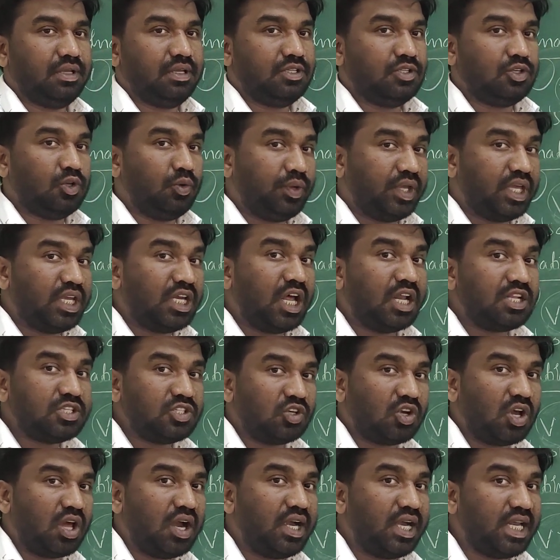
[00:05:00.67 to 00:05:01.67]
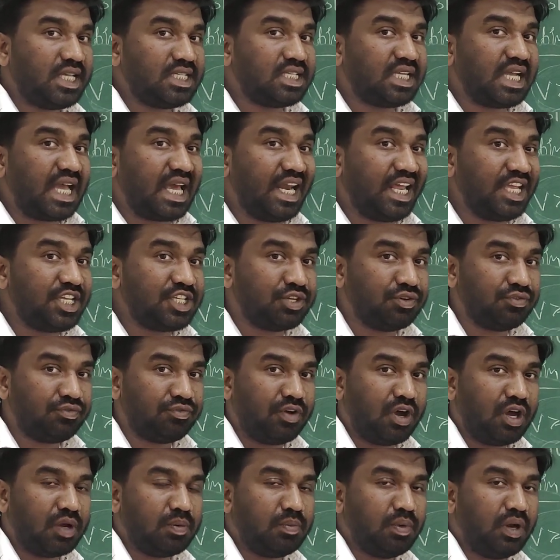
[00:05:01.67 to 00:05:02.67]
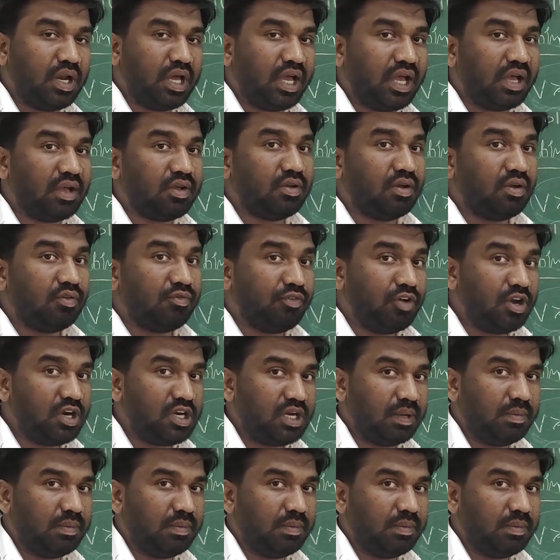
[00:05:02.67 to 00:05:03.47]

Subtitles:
So we can also call it as connection formula for